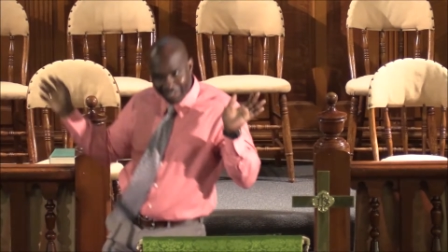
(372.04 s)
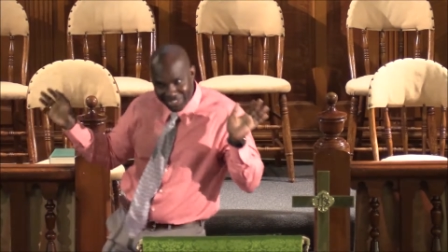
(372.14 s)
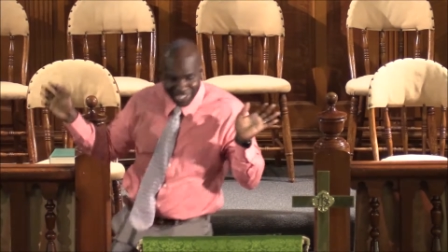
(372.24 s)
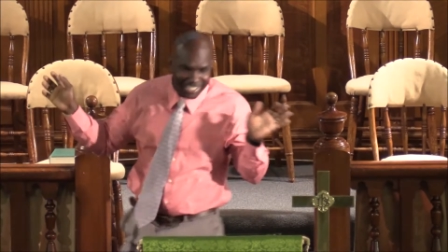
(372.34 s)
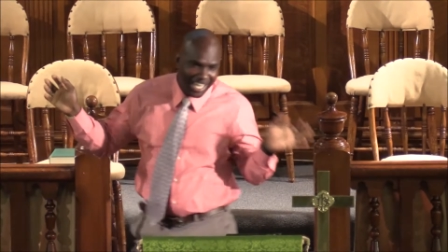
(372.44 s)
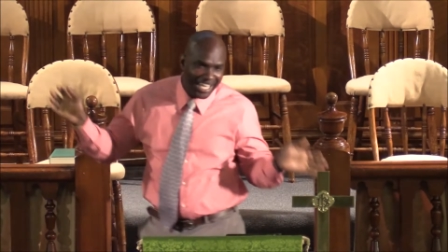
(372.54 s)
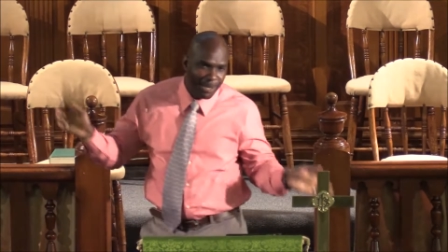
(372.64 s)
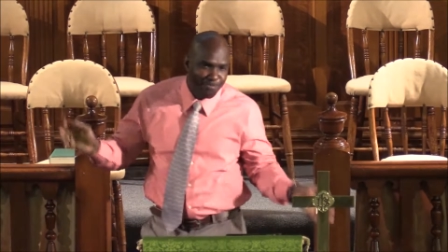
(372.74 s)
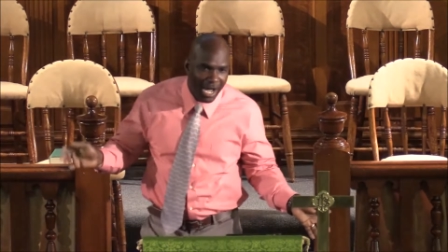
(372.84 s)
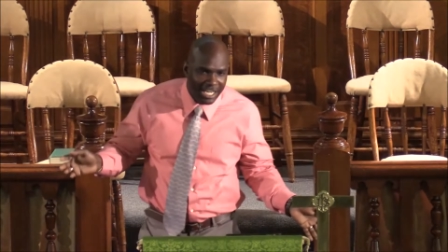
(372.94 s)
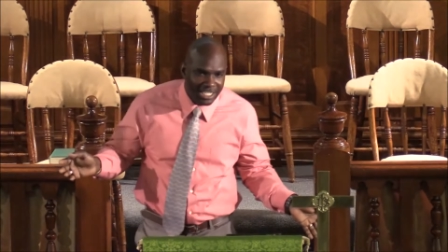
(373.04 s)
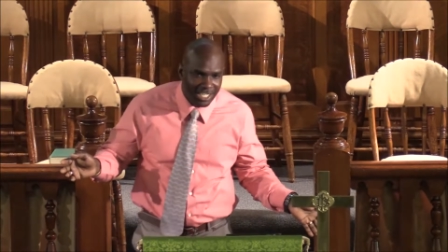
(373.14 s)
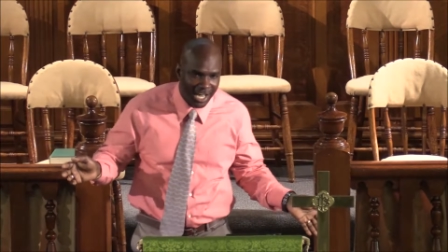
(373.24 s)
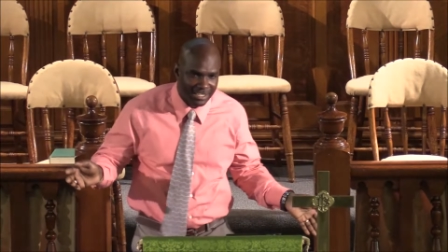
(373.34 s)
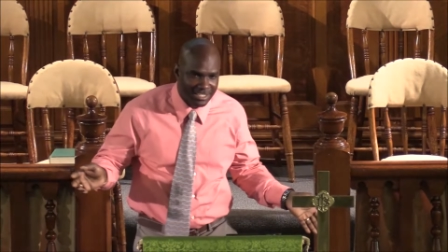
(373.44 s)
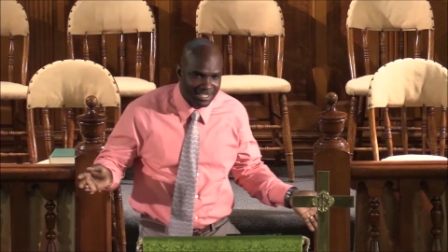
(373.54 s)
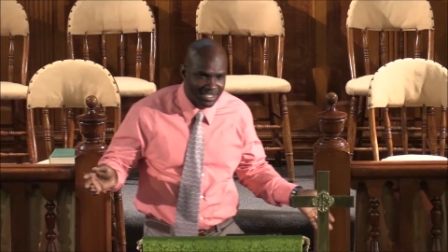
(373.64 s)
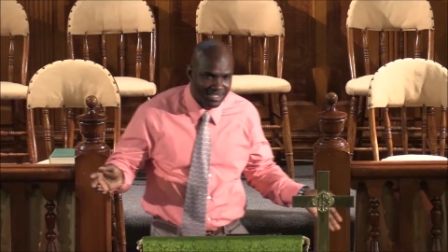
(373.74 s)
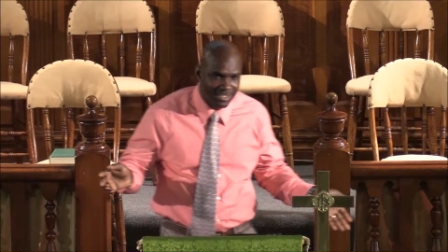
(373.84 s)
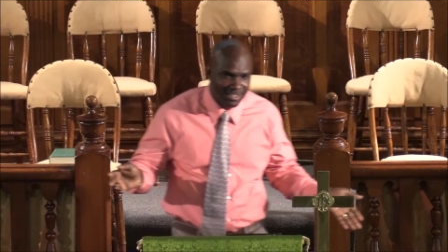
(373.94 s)
just taking body shots.
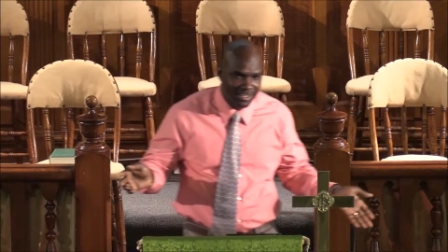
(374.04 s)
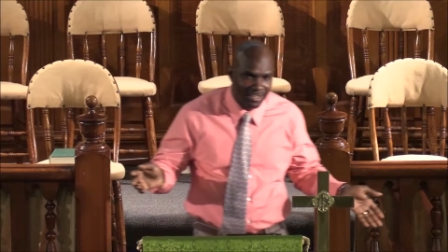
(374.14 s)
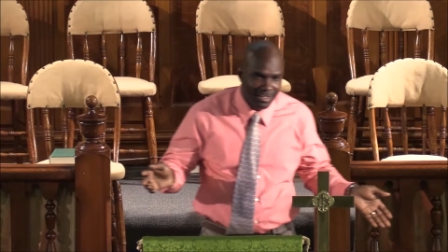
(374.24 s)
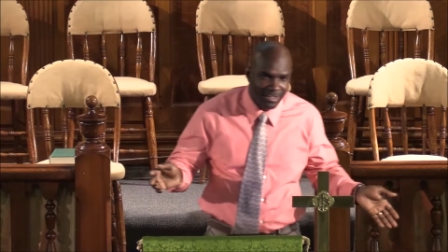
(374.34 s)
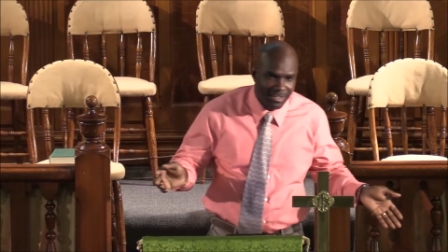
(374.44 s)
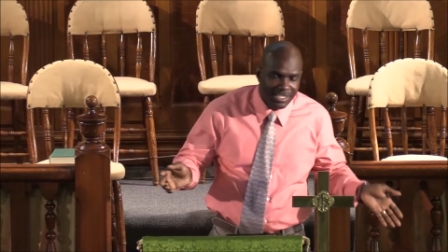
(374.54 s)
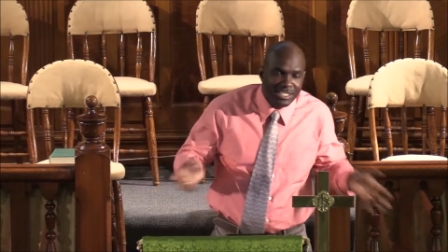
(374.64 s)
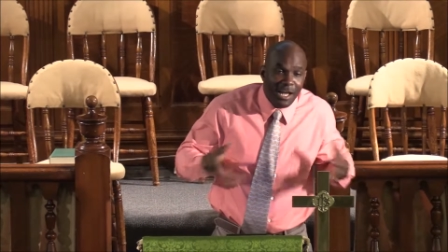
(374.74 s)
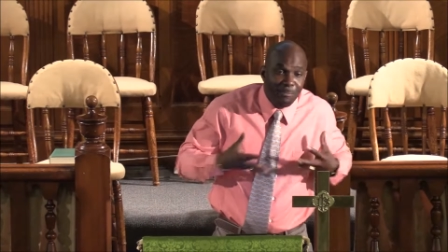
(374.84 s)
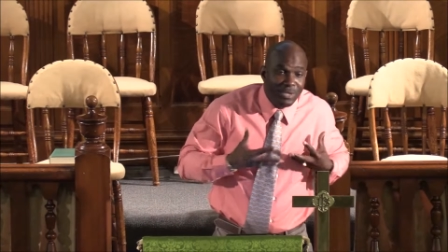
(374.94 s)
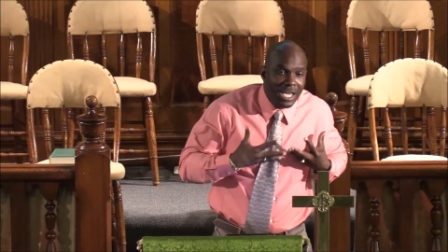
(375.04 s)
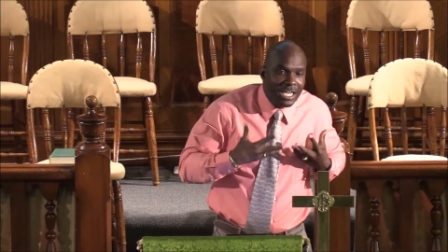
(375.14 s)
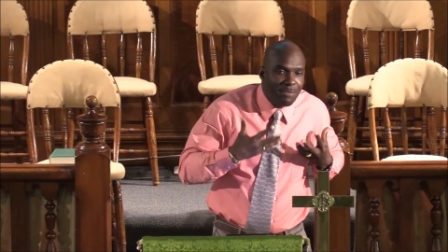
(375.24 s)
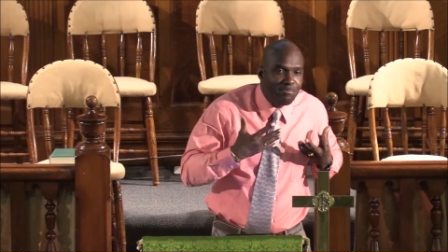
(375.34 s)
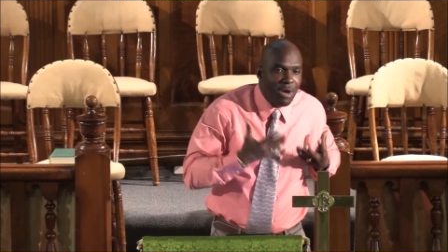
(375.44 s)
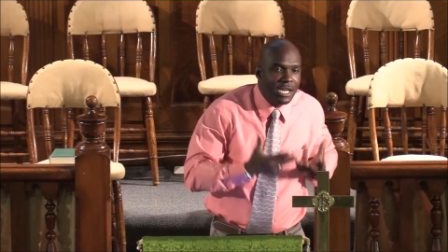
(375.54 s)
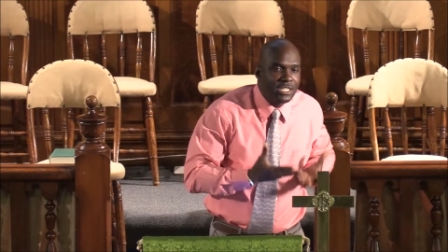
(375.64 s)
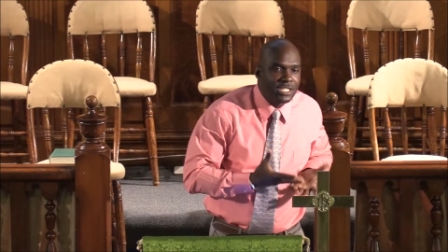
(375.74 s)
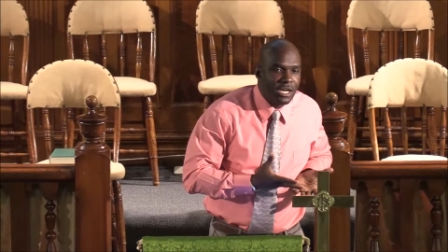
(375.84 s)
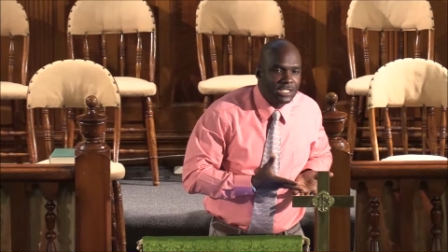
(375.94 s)
Stop taking body
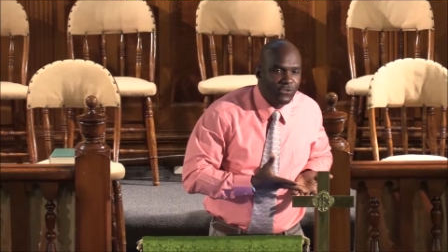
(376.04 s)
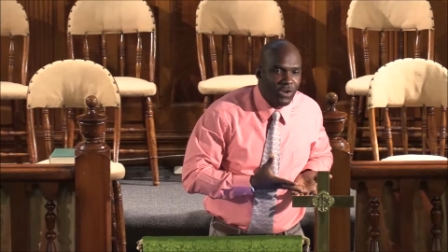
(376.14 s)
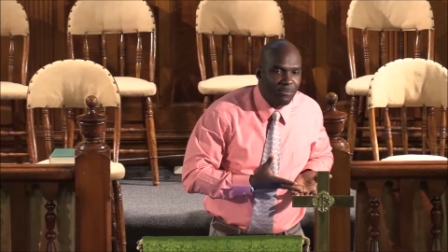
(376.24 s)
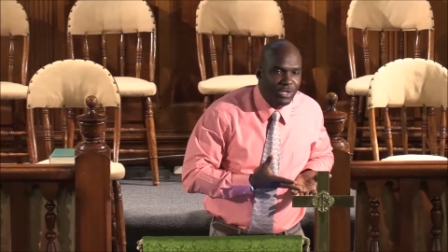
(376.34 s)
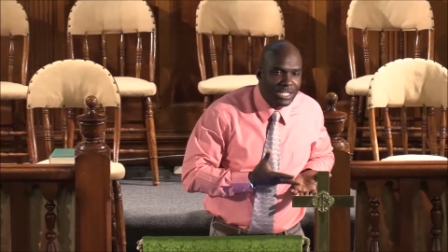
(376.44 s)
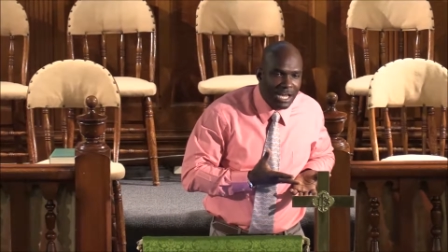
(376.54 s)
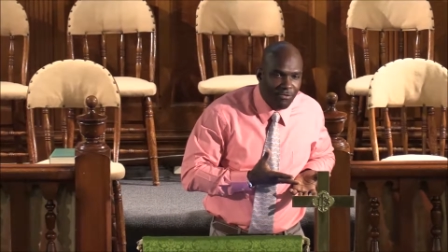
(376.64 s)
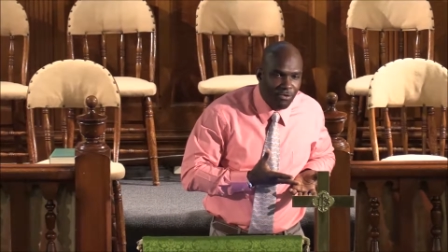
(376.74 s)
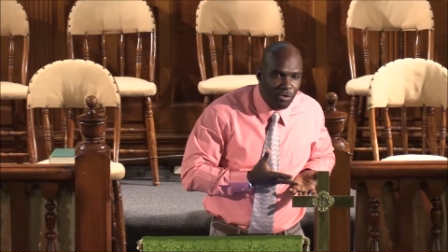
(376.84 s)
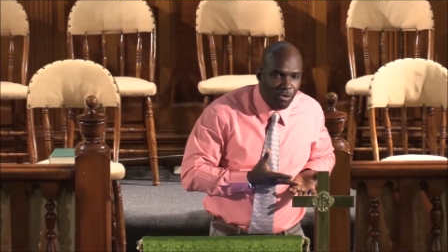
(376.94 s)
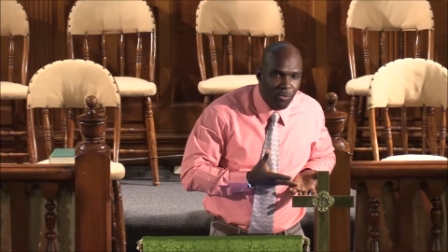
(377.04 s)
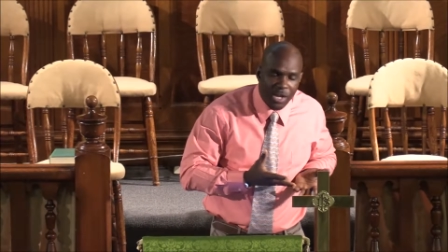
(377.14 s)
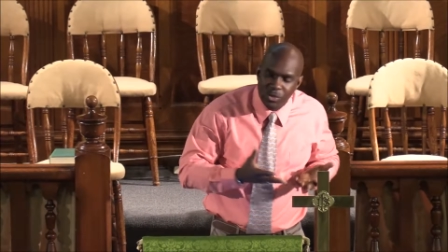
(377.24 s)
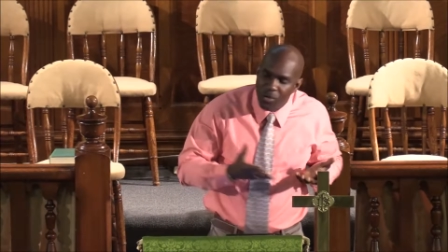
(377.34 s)
shots from the devil when